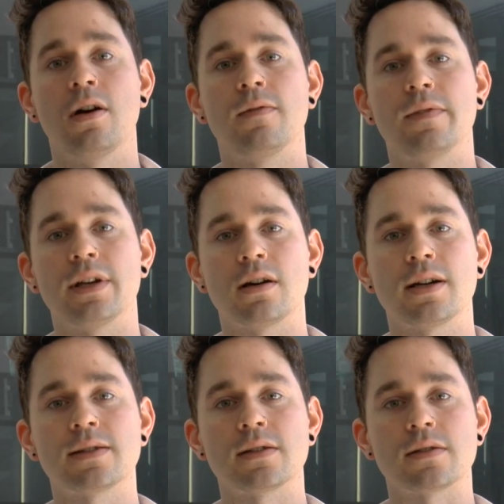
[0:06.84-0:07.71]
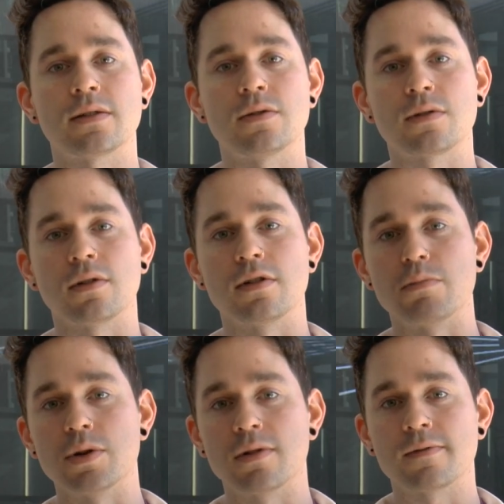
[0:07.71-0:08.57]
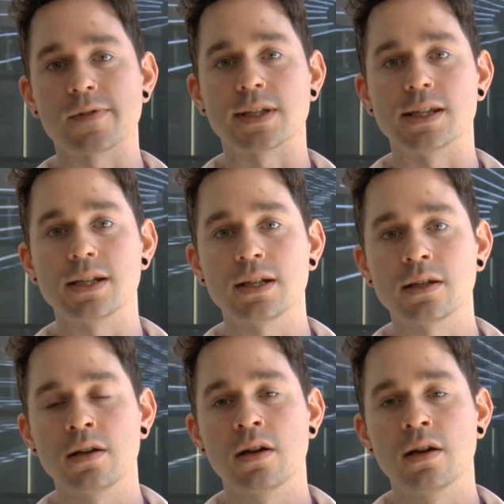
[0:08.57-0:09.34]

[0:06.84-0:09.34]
of the ICIS neutron and muon facility.